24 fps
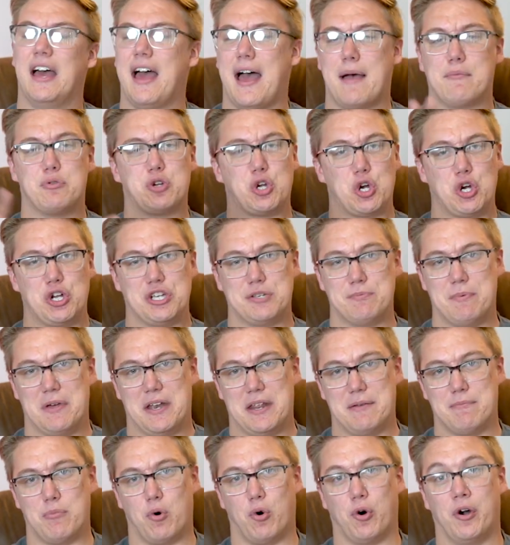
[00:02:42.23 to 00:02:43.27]
I'm sure he's been
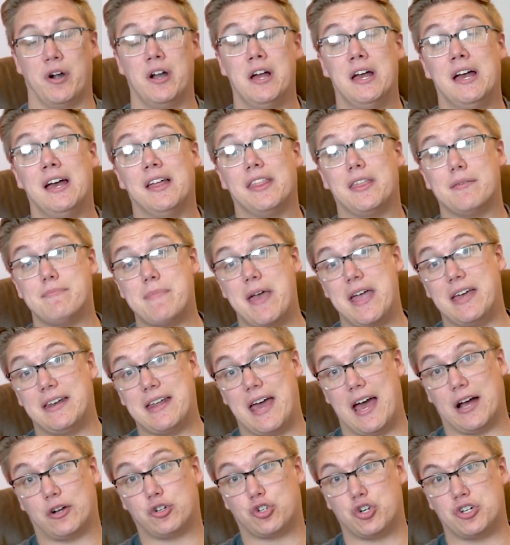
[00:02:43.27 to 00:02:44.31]
in more. The main
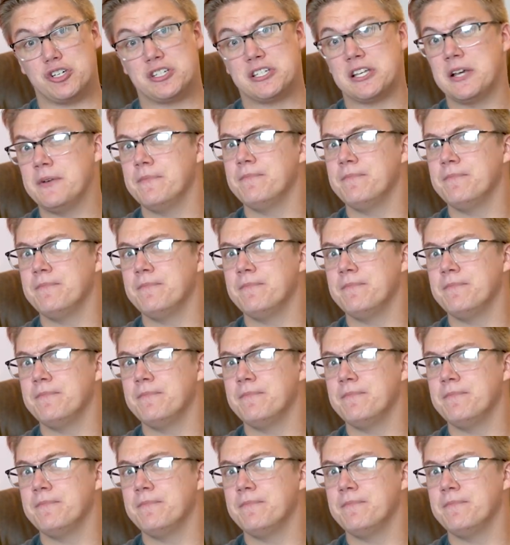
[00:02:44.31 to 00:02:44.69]
actress,